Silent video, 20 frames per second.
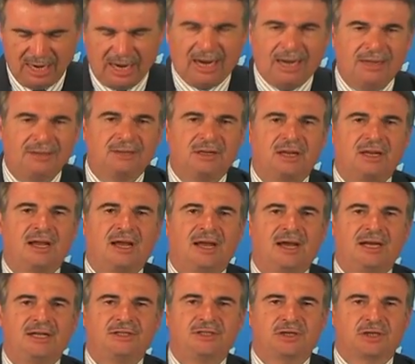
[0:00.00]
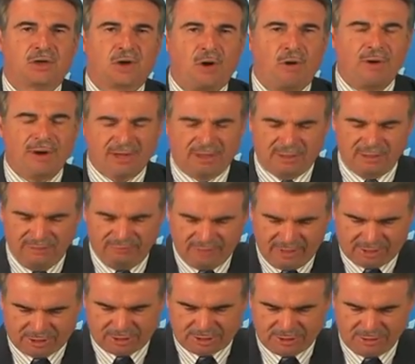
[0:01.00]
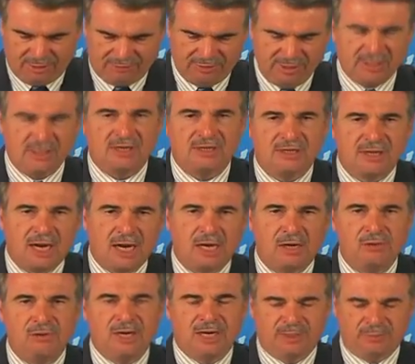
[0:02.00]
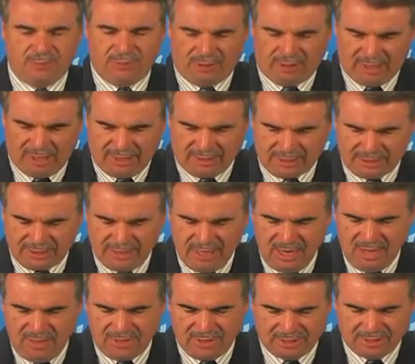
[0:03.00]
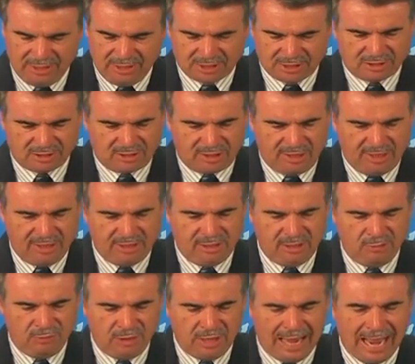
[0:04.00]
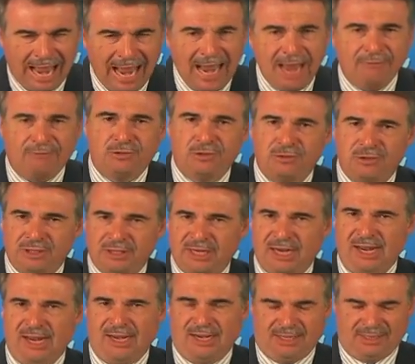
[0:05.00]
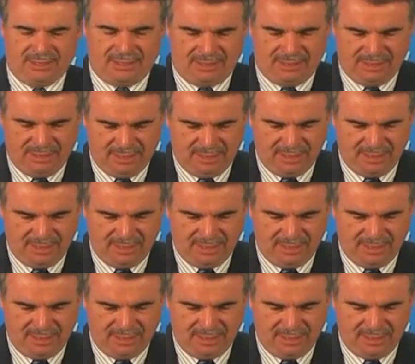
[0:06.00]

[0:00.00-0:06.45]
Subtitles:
underline the growing conviction of Netanyahu and Barak that Israel will have to attack